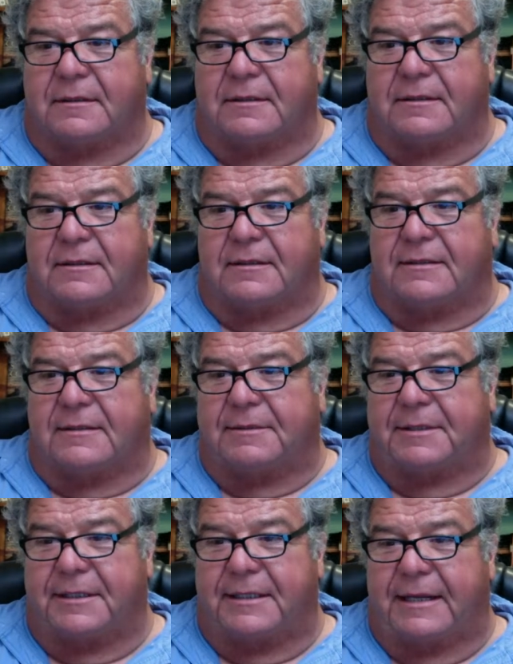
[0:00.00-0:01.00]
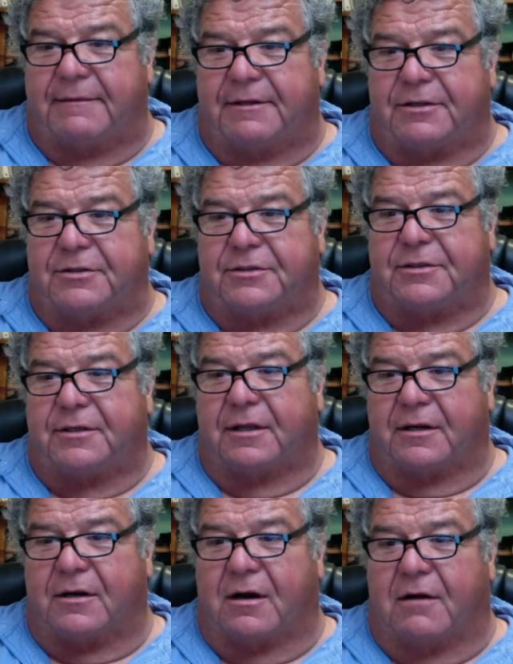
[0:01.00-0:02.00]
It's something you have to Google or
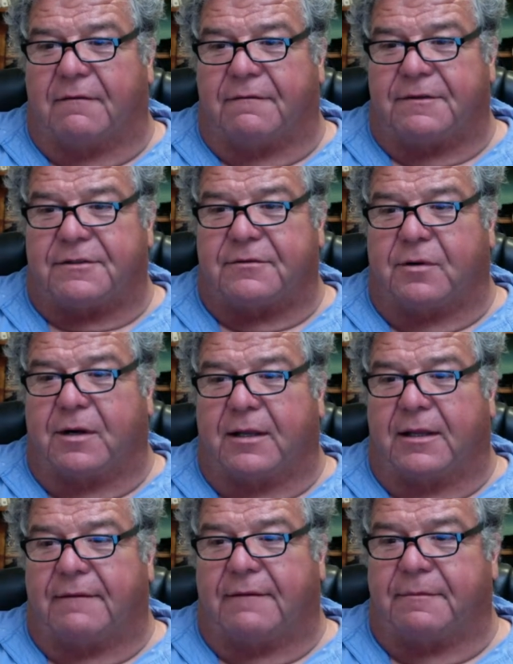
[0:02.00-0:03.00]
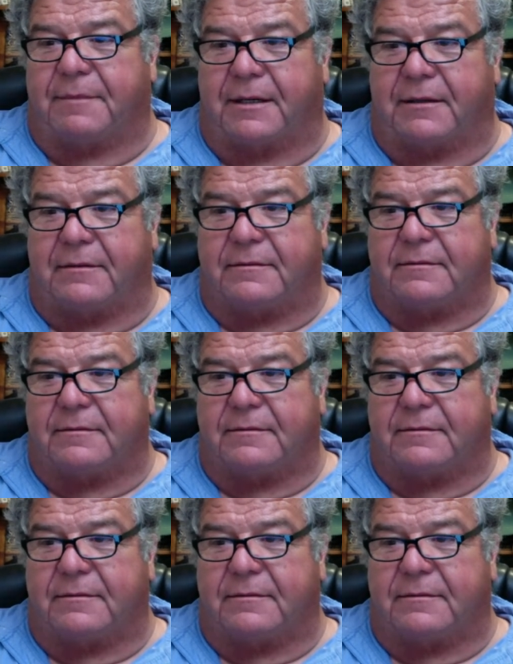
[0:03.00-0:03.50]
call Fish and Wildlife about.